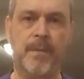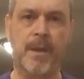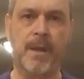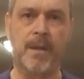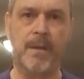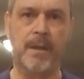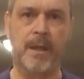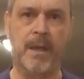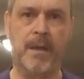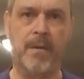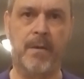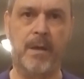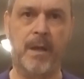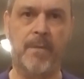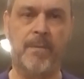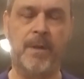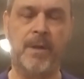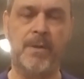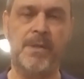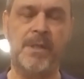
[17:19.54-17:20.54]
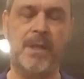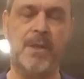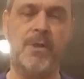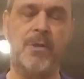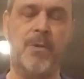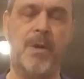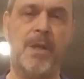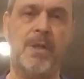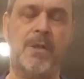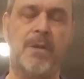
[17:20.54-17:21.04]
You know, if they're
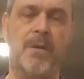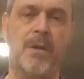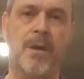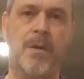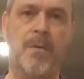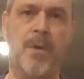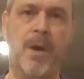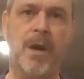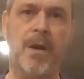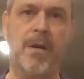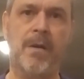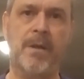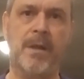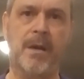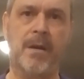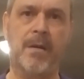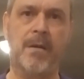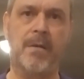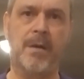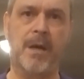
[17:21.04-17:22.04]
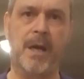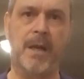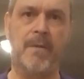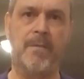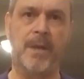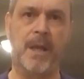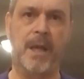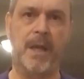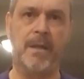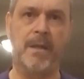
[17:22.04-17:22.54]
situationally aware, they're kind
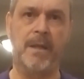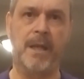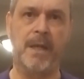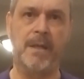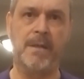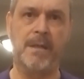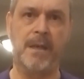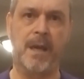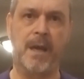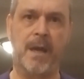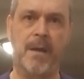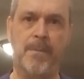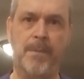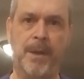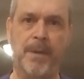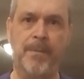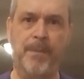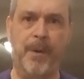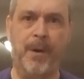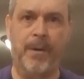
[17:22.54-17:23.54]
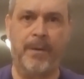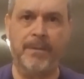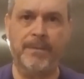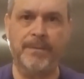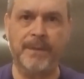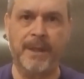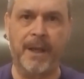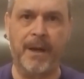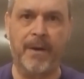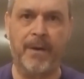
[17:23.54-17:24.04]
of like that pit bull,
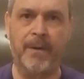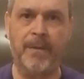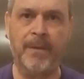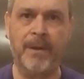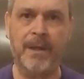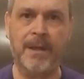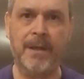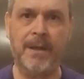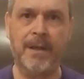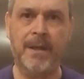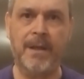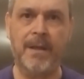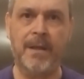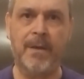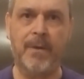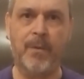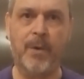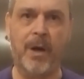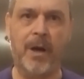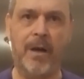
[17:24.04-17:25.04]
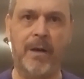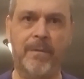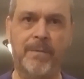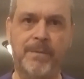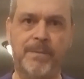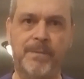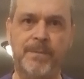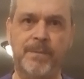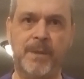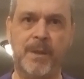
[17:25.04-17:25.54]
you know, where
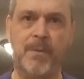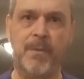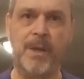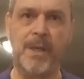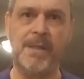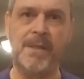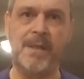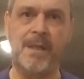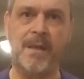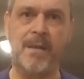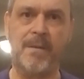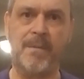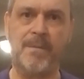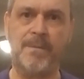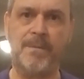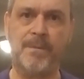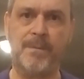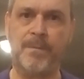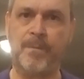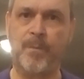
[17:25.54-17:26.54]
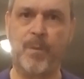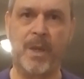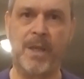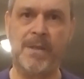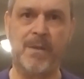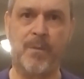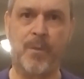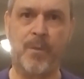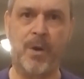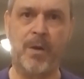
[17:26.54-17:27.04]
the risk
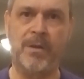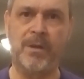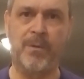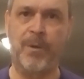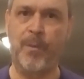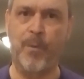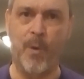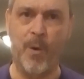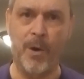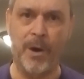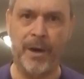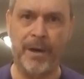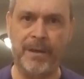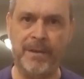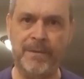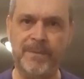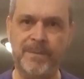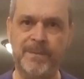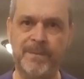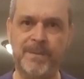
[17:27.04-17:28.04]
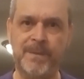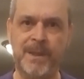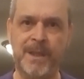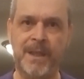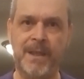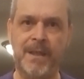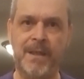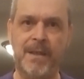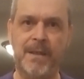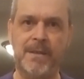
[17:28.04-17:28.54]
isn't worth the reward.
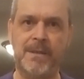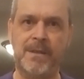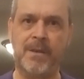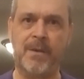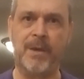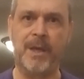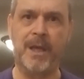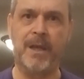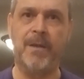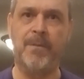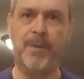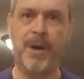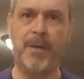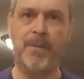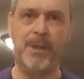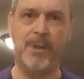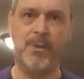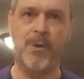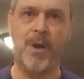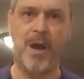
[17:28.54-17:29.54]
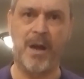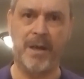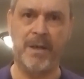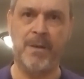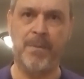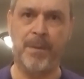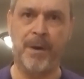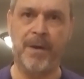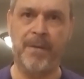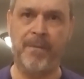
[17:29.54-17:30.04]
So he could probably draw on
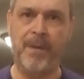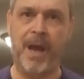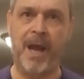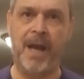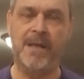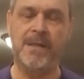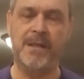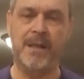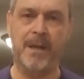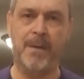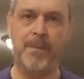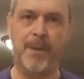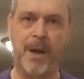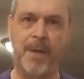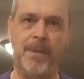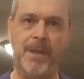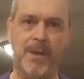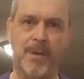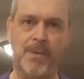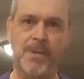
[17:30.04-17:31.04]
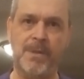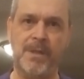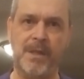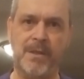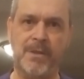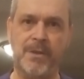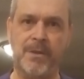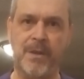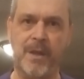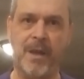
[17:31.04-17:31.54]
you pretty fast and he probably knows
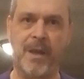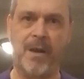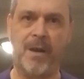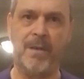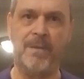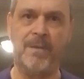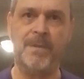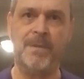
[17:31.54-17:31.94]
that you're there.